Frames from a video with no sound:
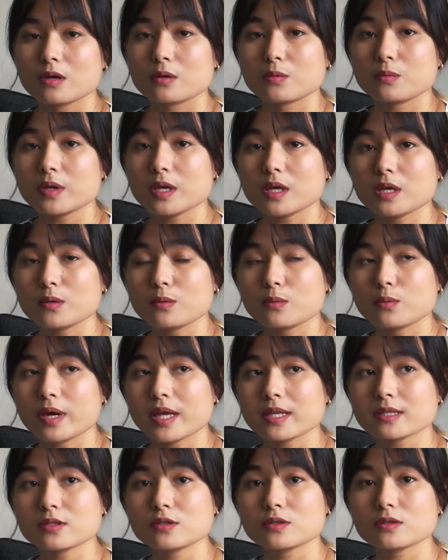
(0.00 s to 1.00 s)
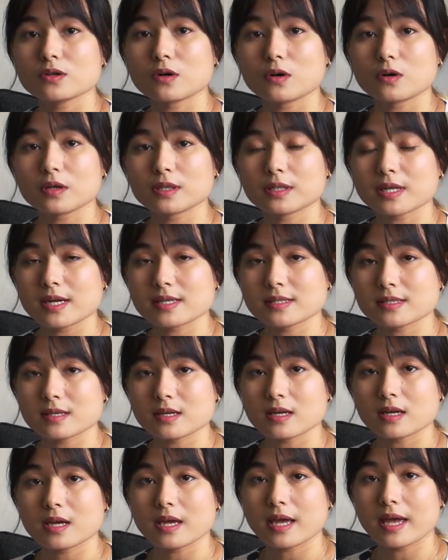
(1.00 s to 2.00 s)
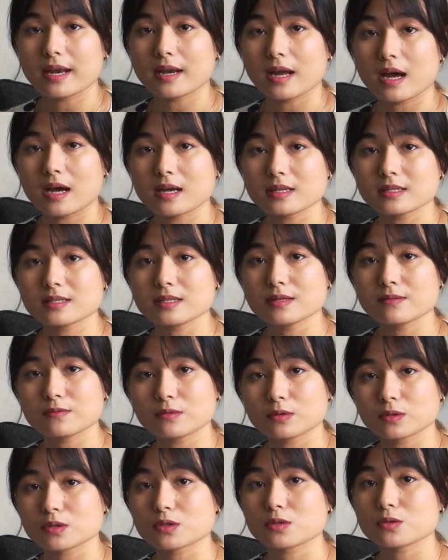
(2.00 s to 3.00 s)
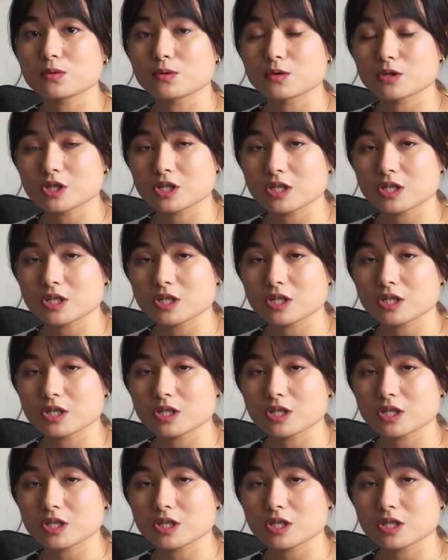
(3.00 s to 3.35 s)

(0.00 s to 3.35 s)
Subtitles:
we went to the organiser and asked him for the score